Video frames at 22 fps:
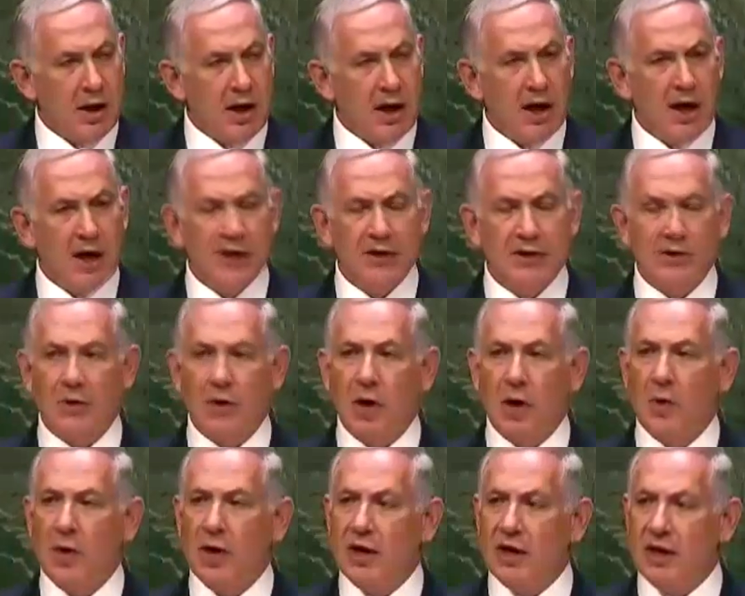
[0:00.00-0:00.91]

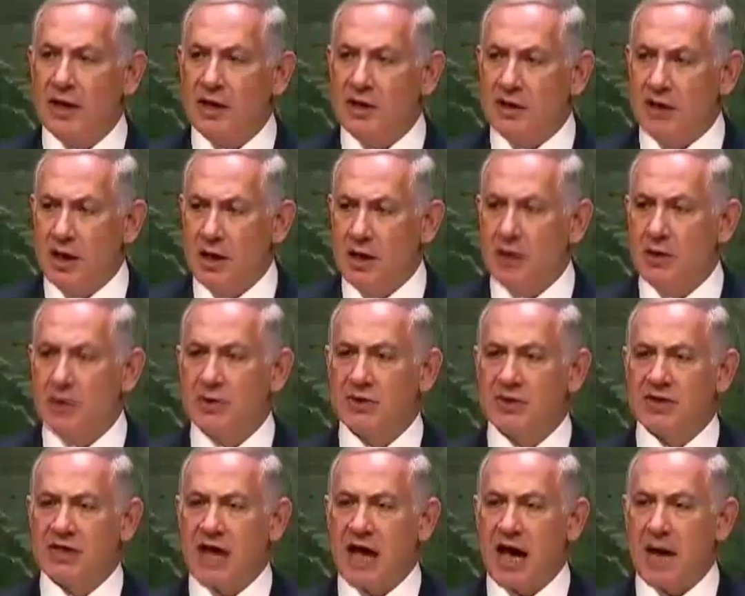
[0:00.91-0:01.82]
Israel will continue to
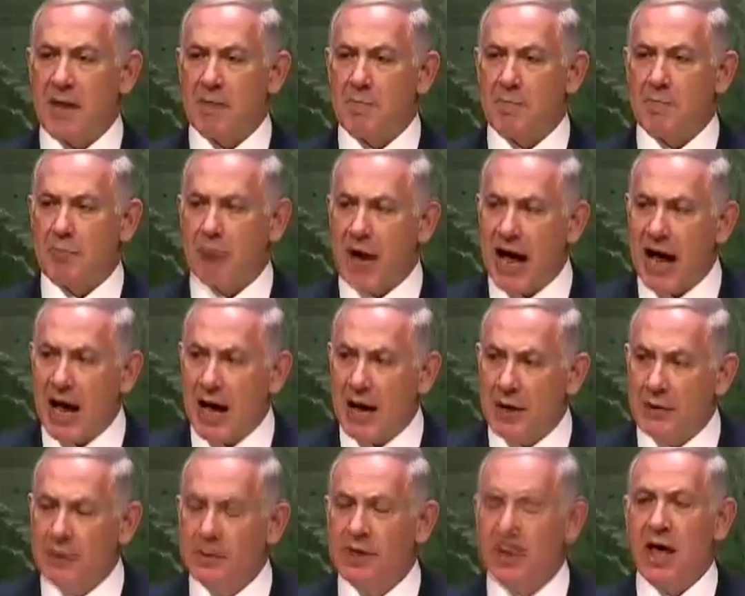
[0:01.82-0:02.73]
stand
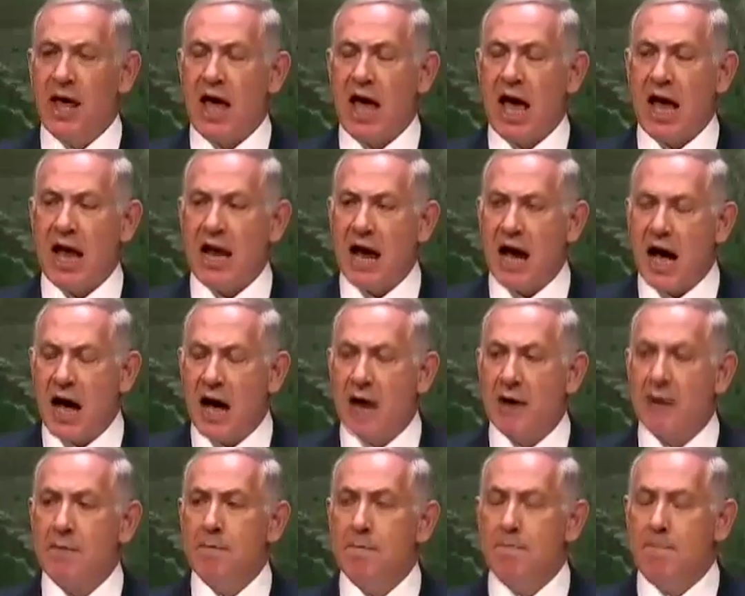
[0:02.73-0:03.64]
proud and
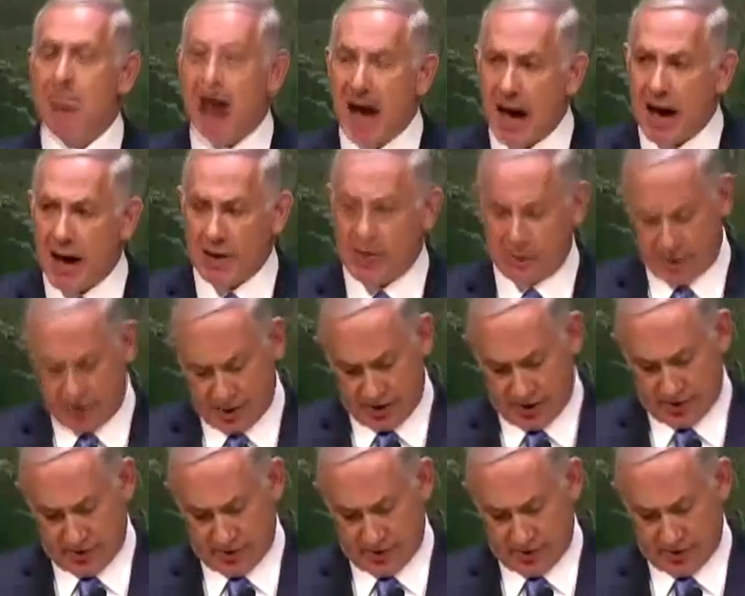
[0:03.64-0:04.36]
unbowed.